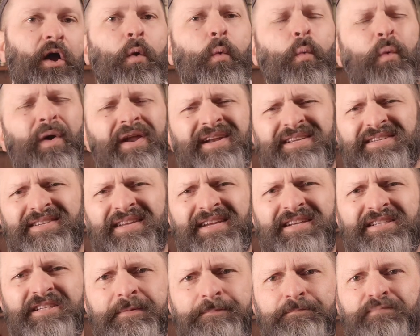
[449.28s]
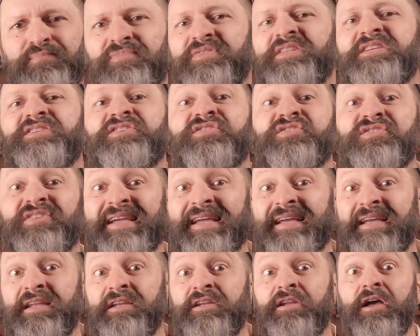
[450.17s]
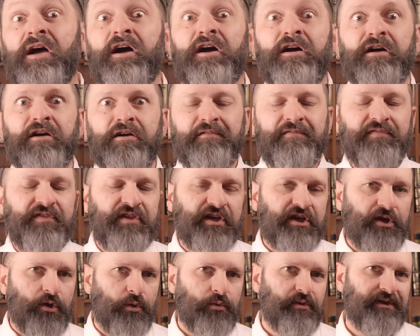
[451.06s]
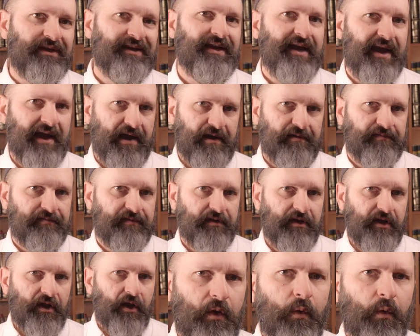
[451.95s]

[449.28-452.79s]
What is this? The sin of the golden calf.